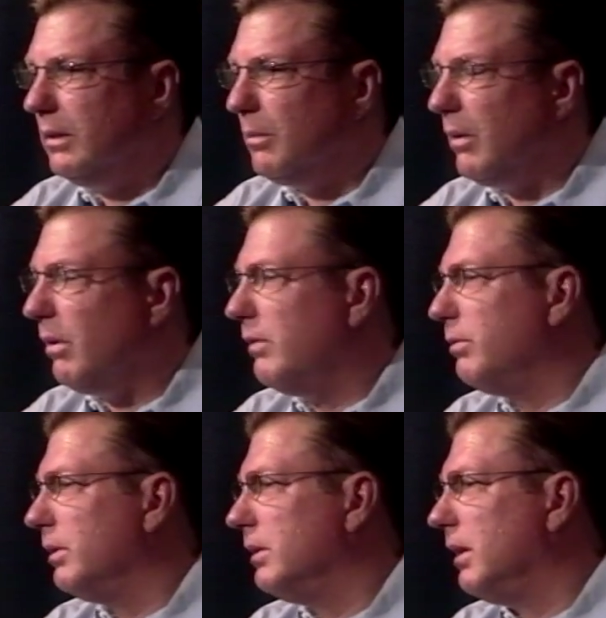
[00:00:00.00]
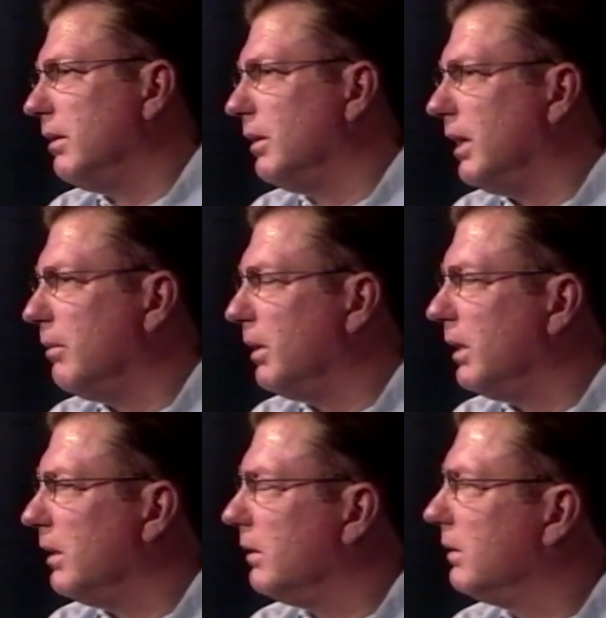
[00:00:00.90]
and my wife worked down the
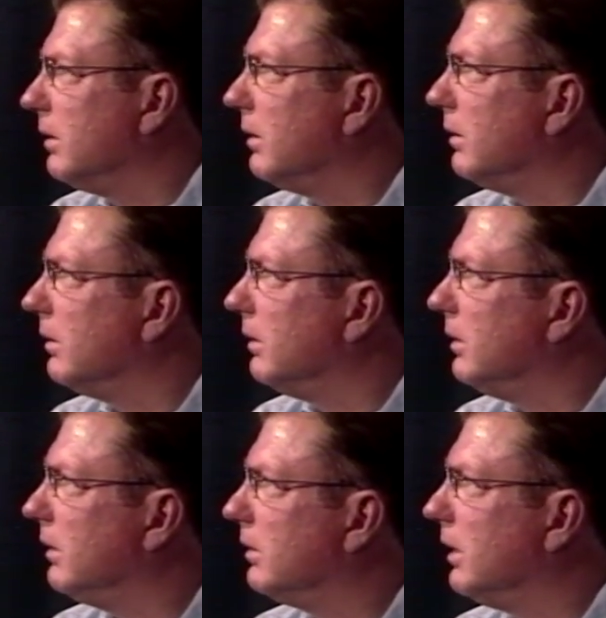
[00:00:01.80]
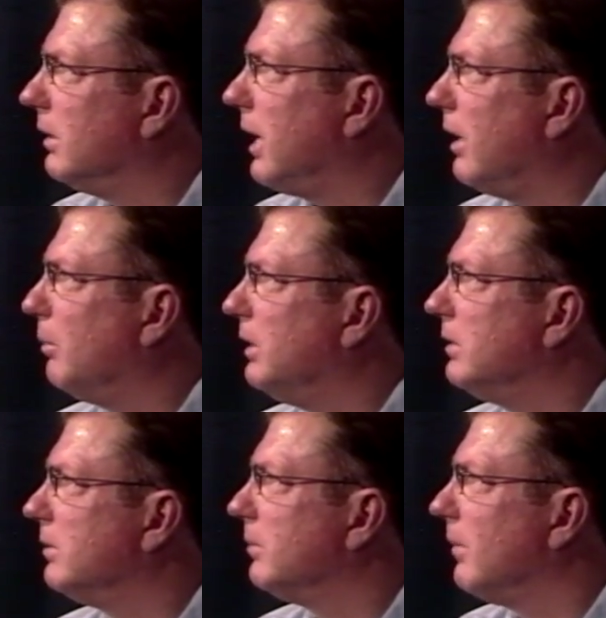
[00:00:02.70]
highway at, in Dixon at Cattleman's.